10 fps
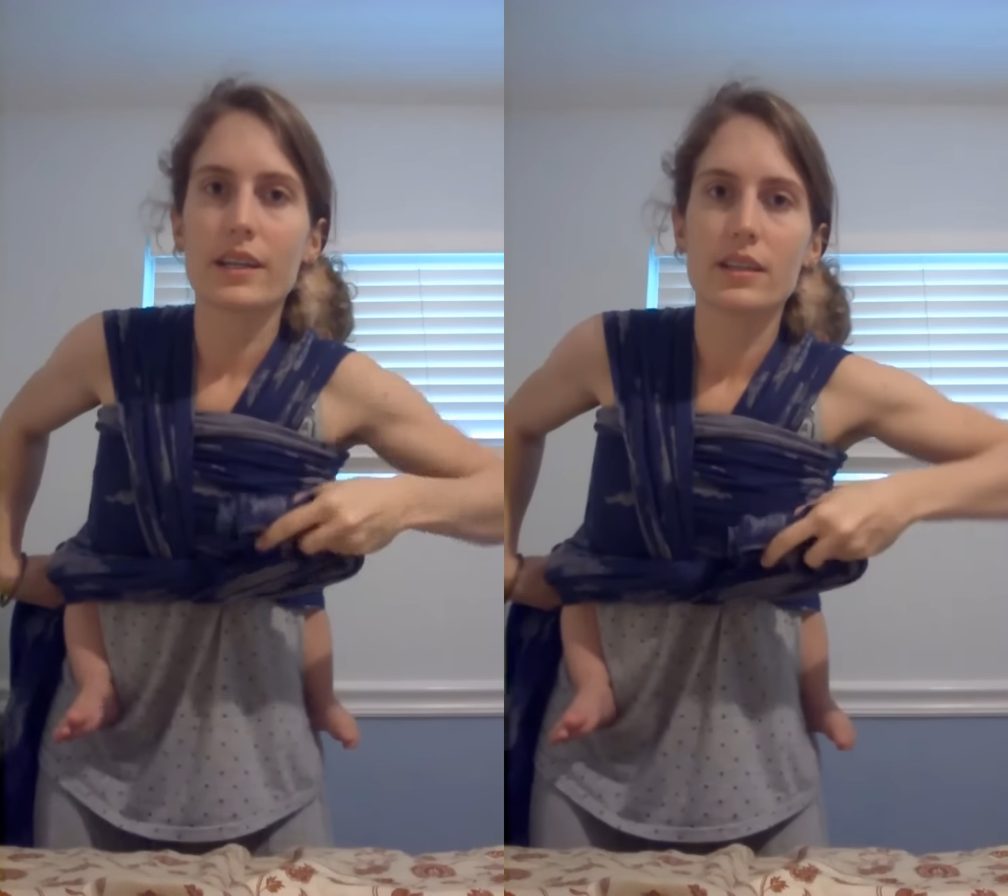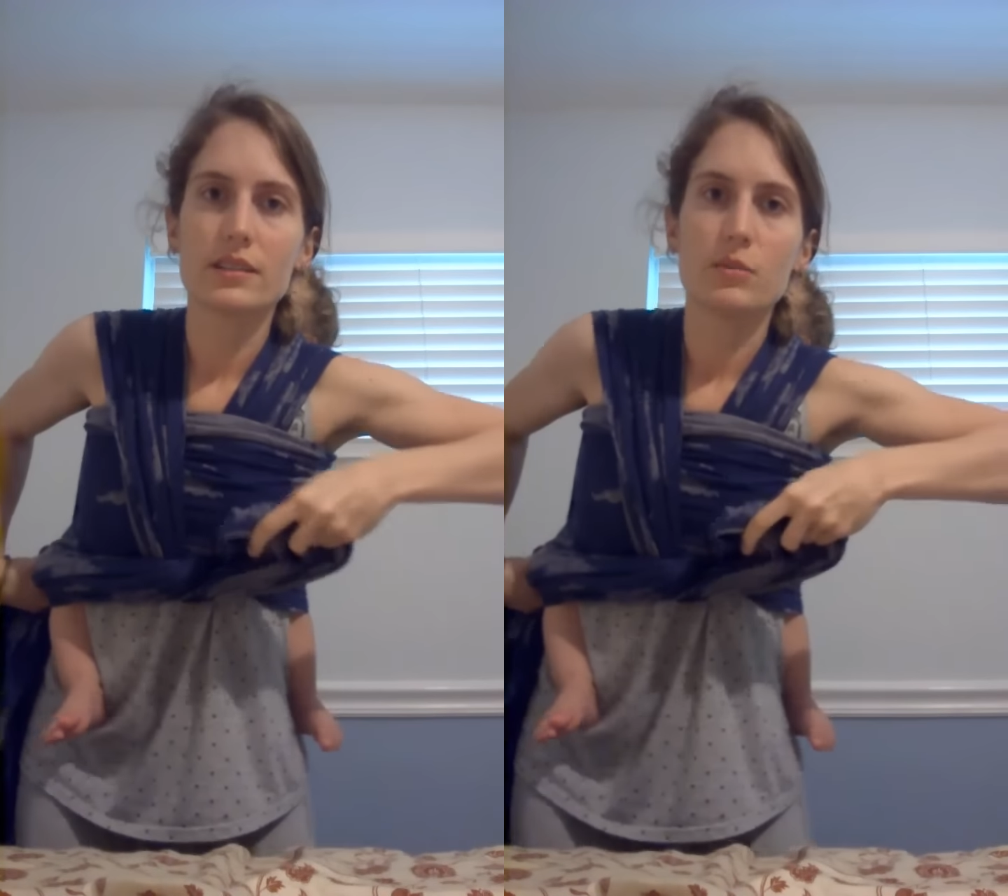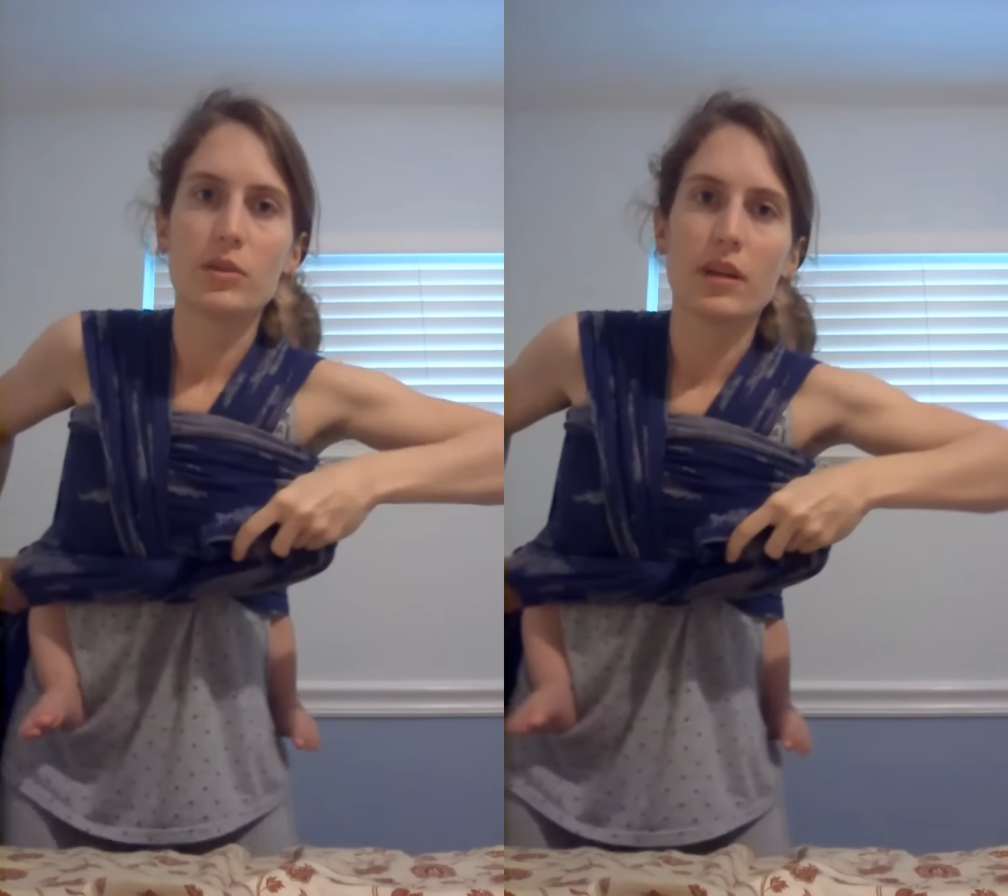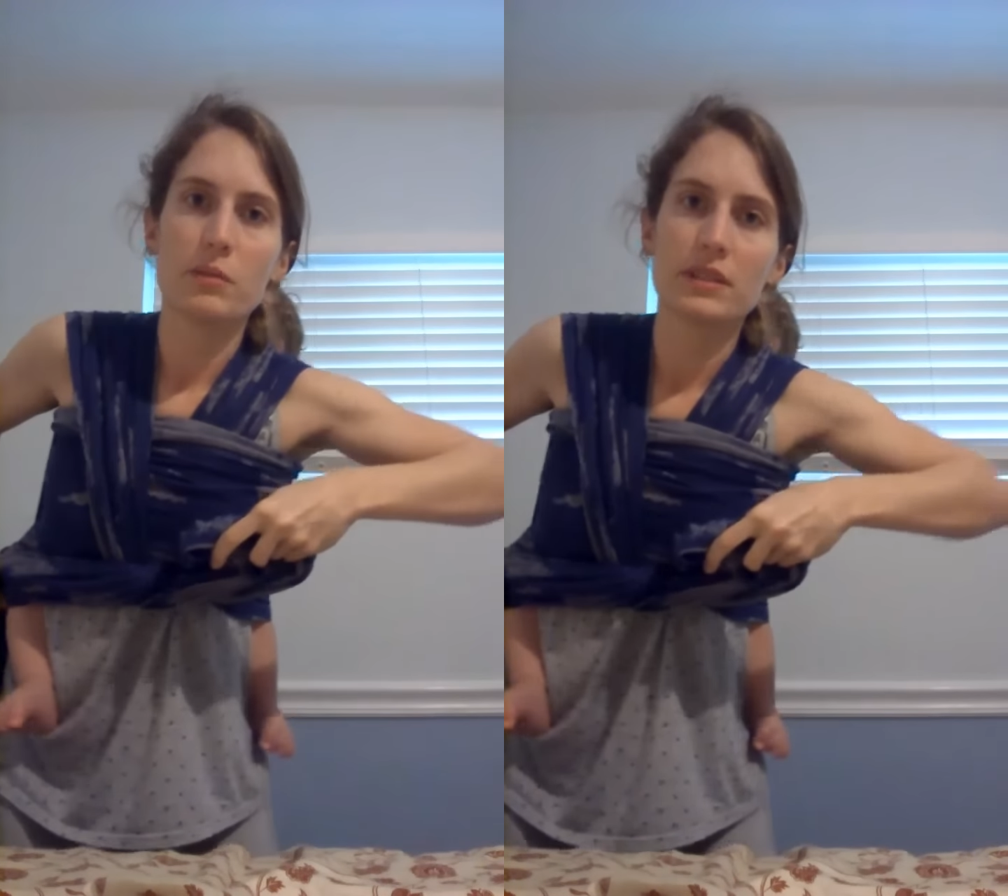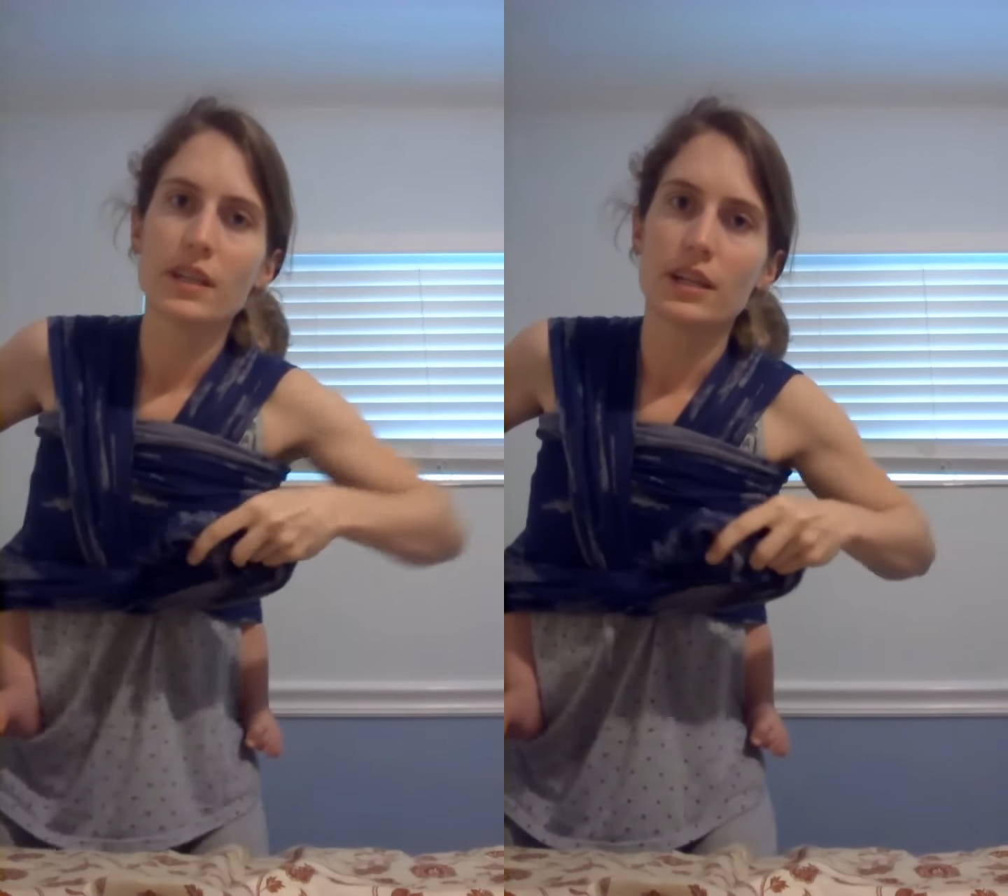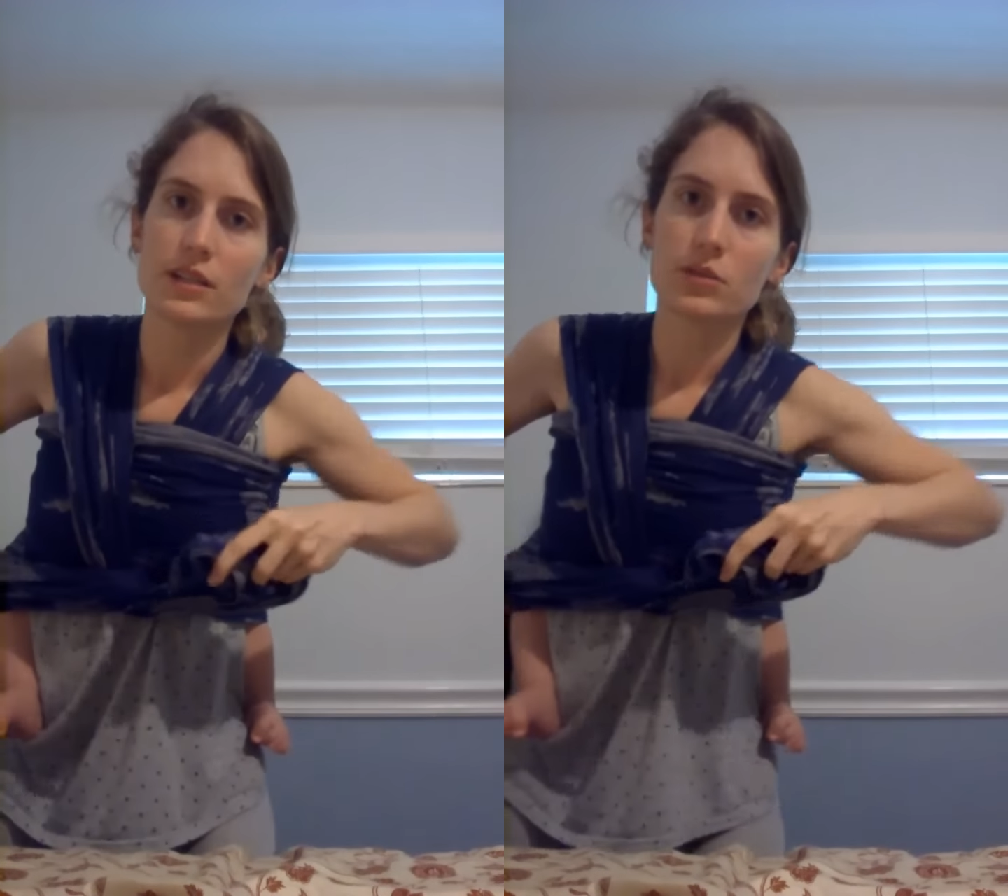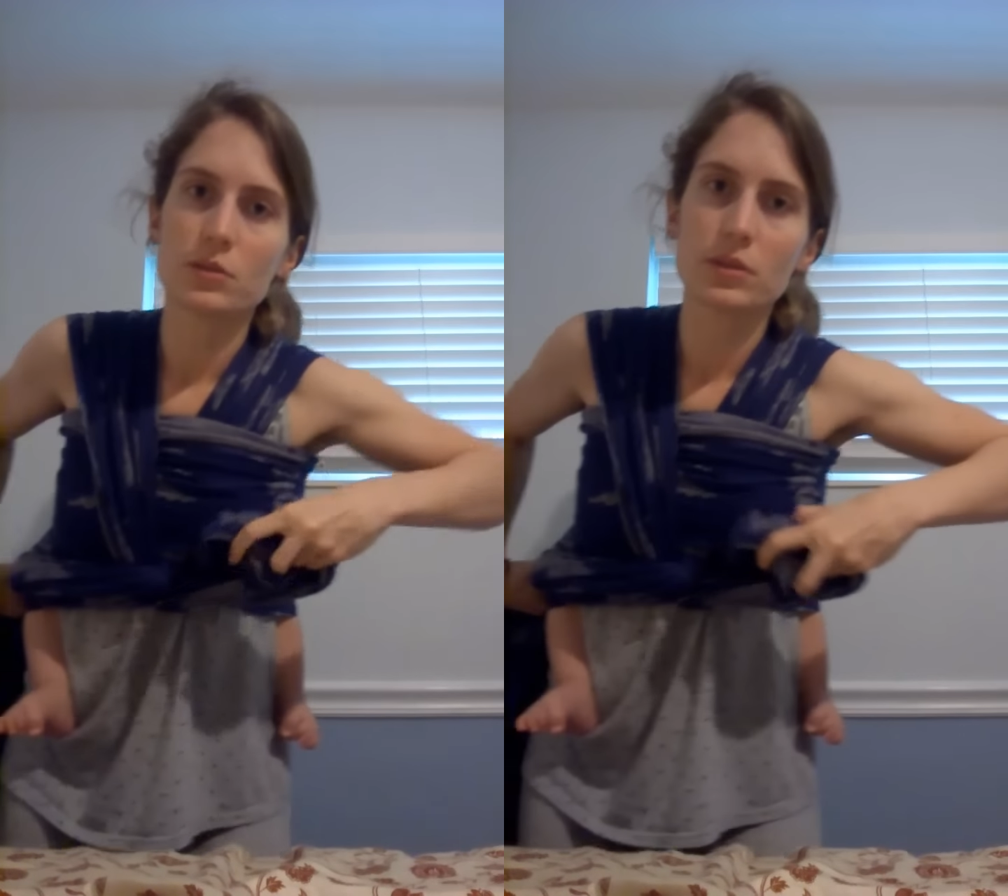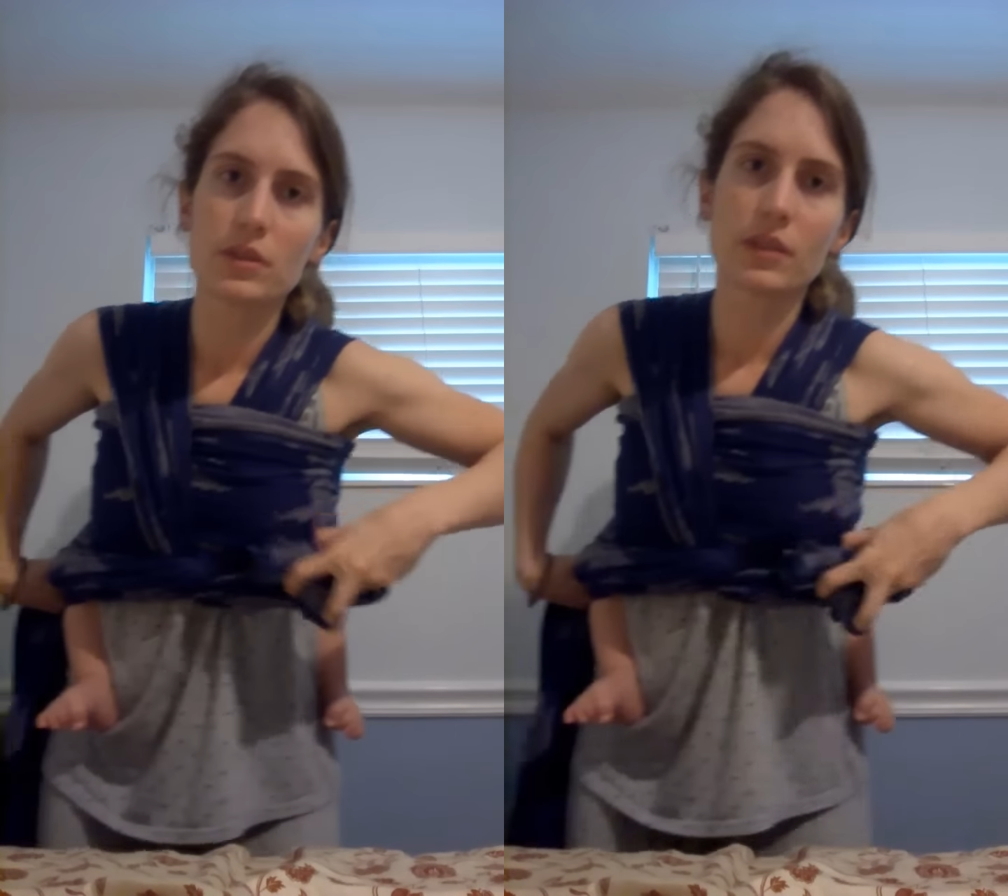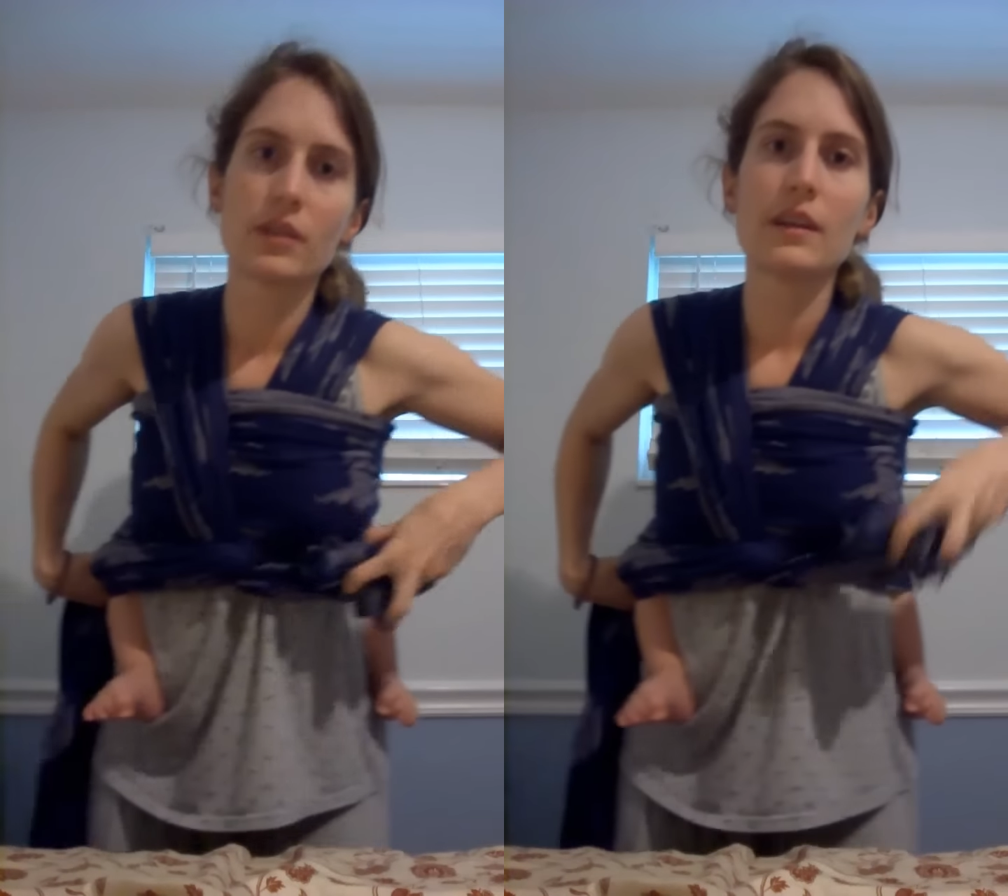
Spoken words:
a double hammock tied at shoulder